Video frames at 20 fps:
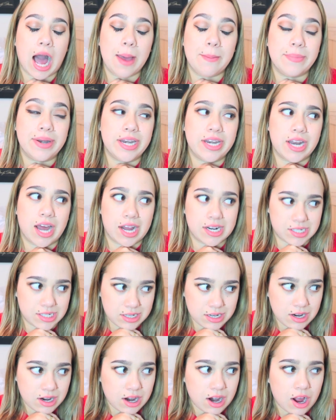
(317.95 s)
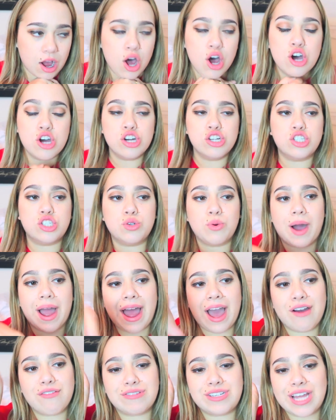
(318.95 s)
I'm not your girl. Do I
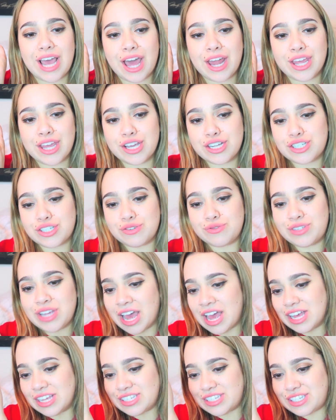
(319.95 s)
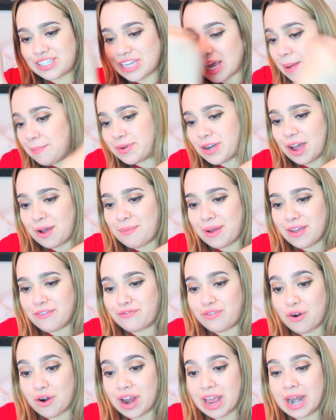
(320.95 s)
have daddy issues stamped on my
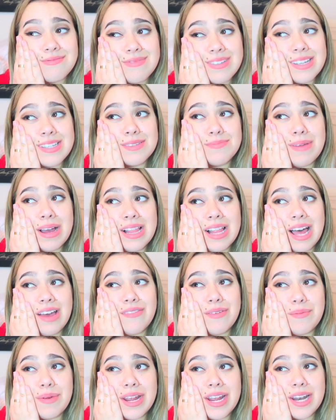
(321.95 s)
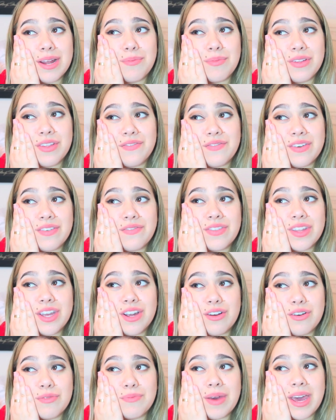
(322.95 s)
forehead? This is my life. I'm gonna end up with a
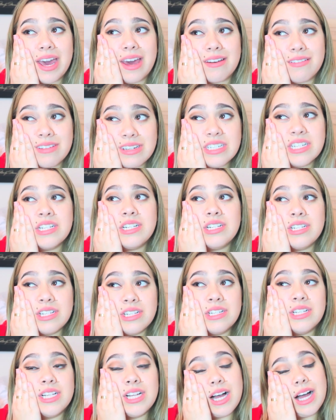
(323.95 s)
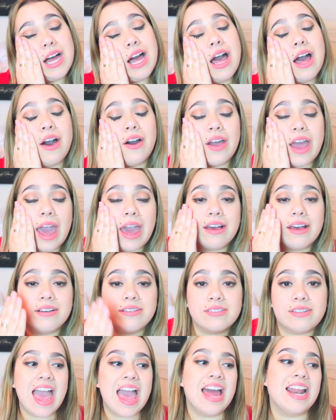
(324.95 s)
50-year-old man. Okay.
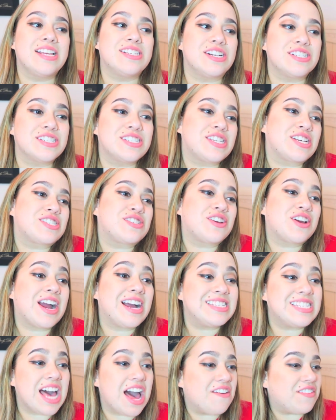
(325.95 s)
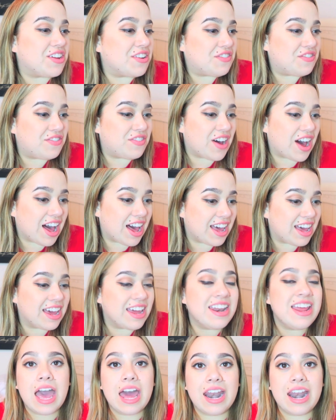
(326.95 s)
And he's like, so you guys having fun?